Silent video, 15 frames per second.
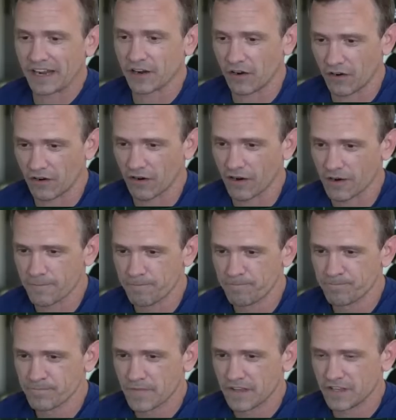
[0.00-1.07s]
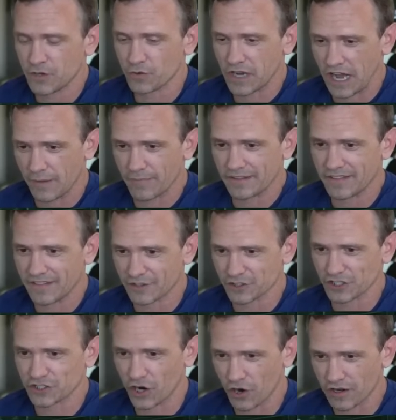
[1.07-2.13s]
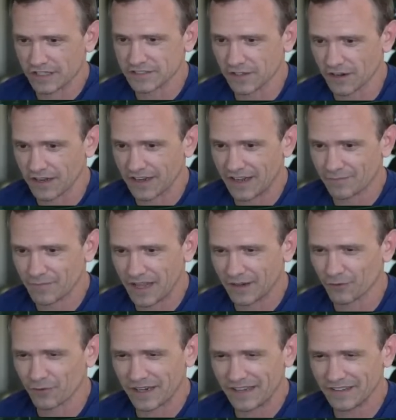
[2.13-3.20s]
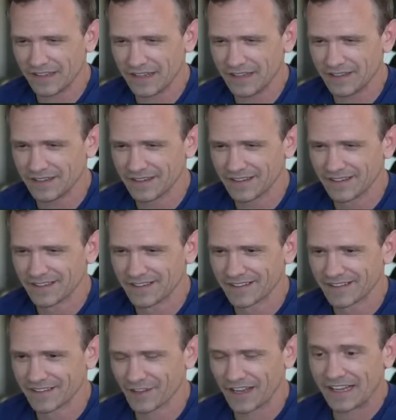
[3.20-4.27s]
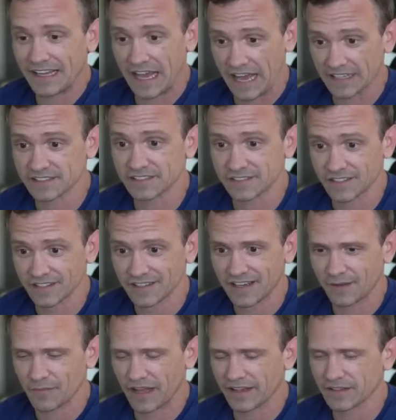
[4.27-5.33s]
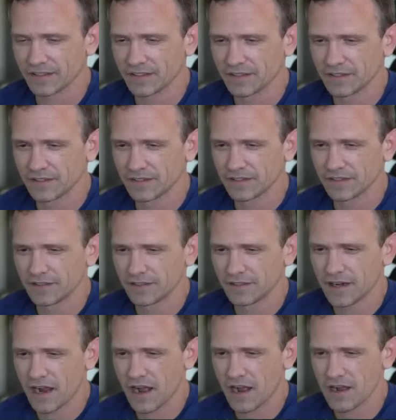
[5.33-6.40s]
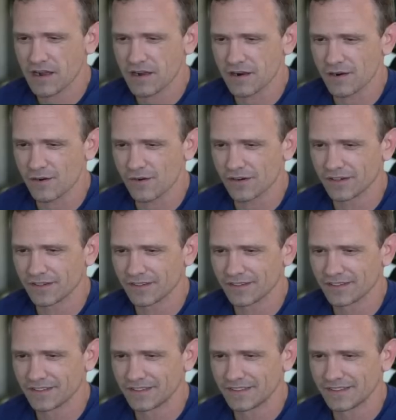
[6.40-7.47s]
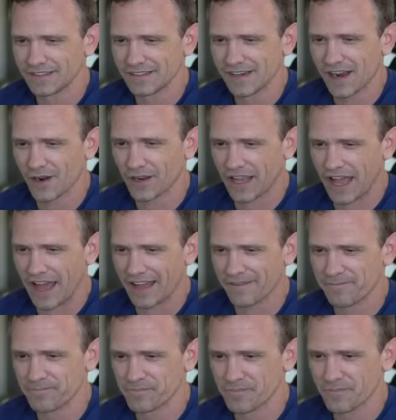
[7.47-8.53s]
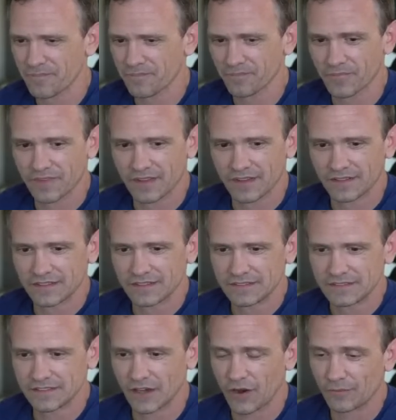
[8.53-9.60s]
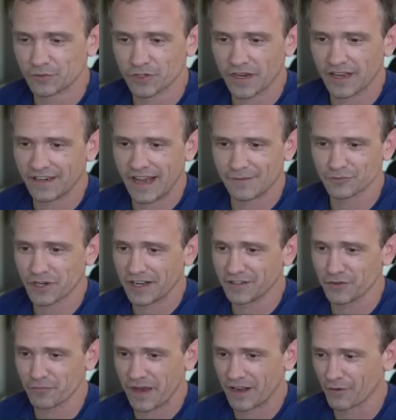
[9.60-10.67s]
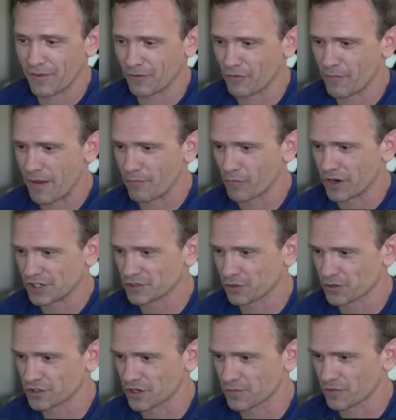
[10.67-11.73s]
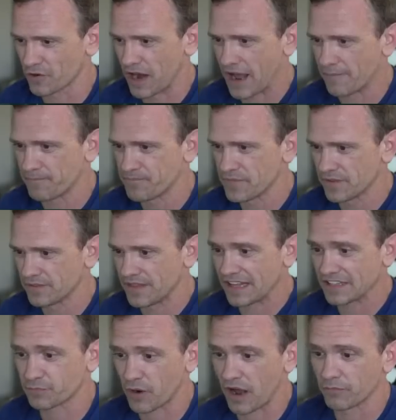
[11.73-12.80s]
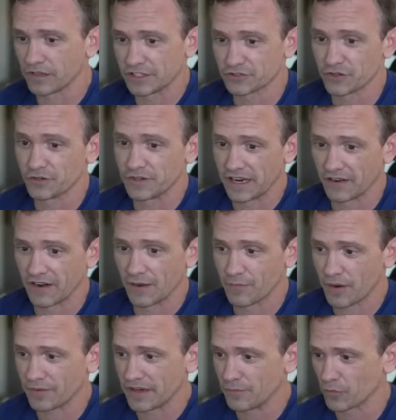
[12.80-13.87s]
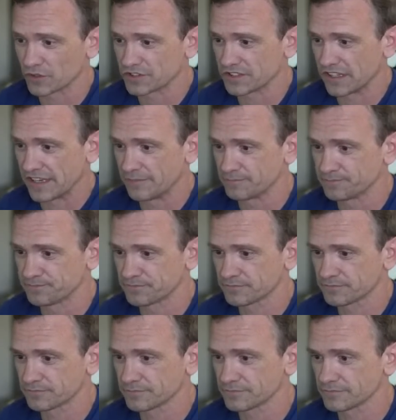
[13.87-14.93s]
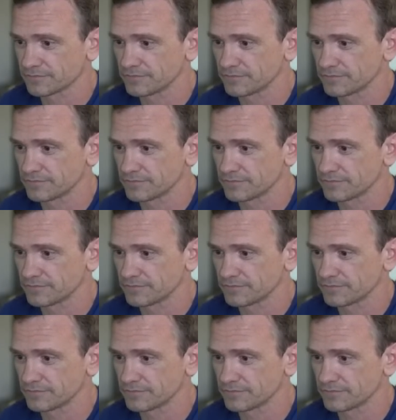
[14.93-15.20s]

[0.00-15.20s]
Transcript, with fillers: car, you comment that there's a TARDIS on it. I'm like, really? They're like, yes. I'm like, oh, okay. So I'm trying to do better about remembering short-term crap. That's probably true, Derry. I probably need more sleep. I